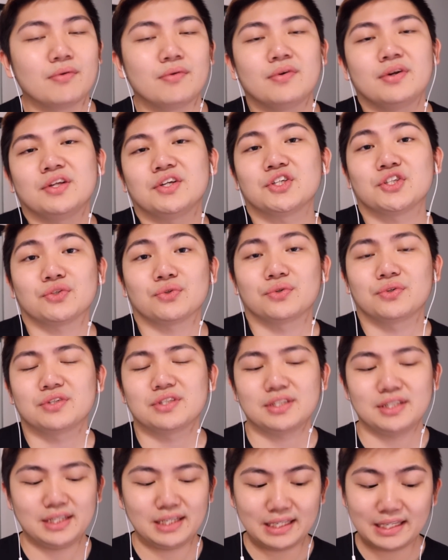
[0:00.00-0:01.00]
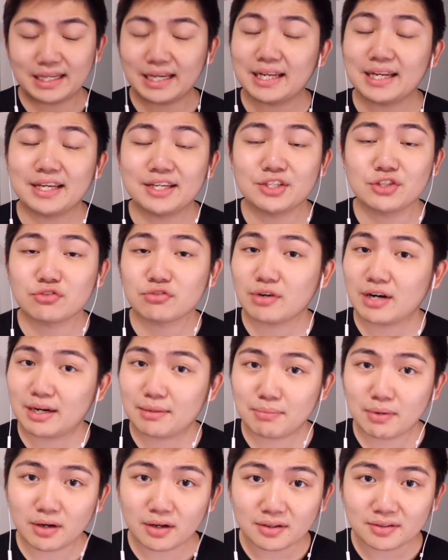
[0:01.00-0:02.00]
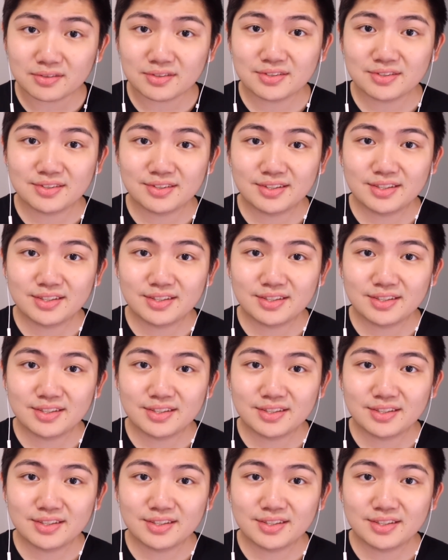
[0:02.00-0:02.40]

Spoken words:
really short. Get a tripod